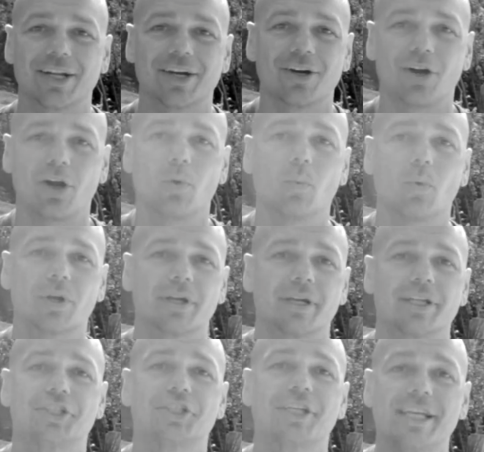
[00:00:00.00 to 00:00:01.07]
you know, I want
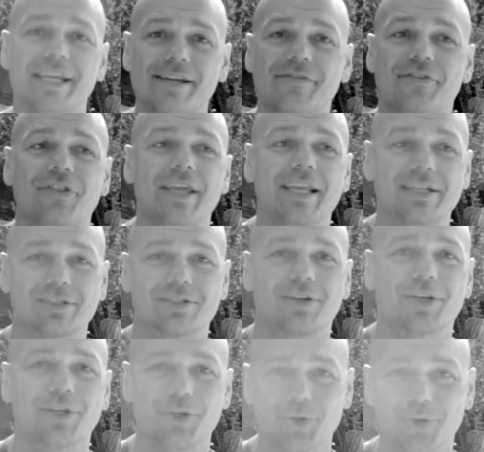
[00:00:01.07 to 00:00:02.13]
to achieve things
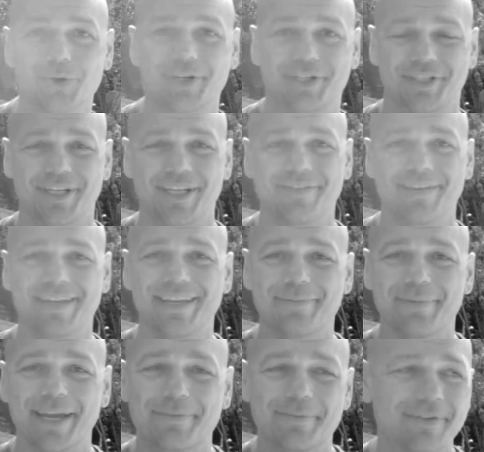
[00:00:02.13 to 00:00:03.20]
like you're achieving. He
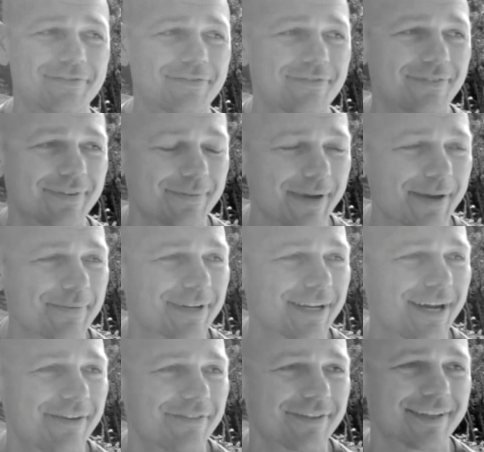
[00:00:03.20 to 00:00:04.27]
made me he made me
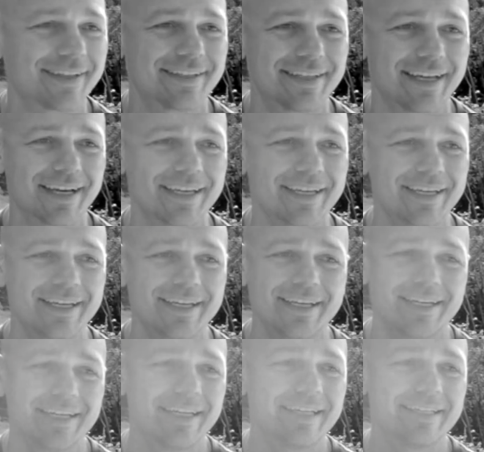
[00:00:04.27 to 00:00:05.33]
laugh the other day.
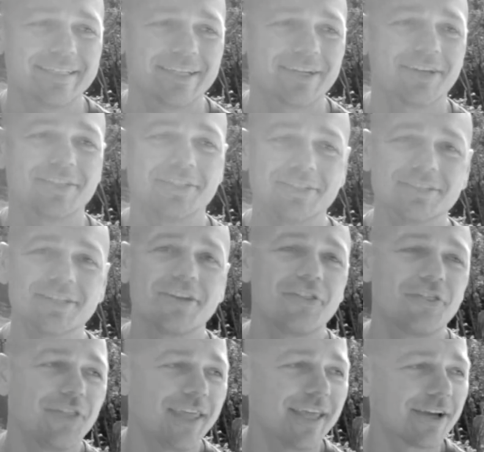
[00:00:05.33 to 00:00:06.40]
He said, I just
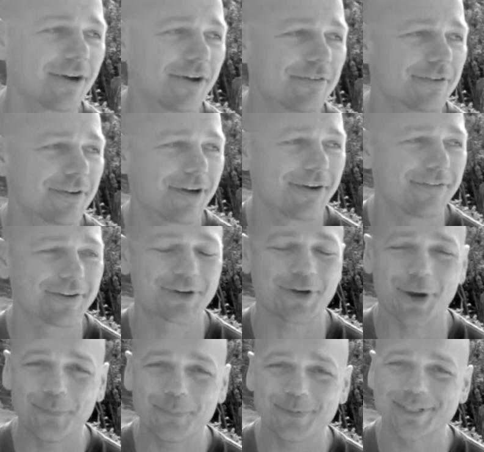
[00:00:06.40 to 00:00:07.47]
don't think I've I've
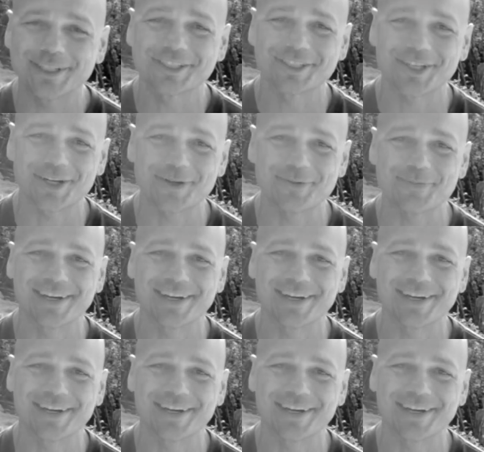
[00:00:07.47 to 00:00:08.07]
accomplished so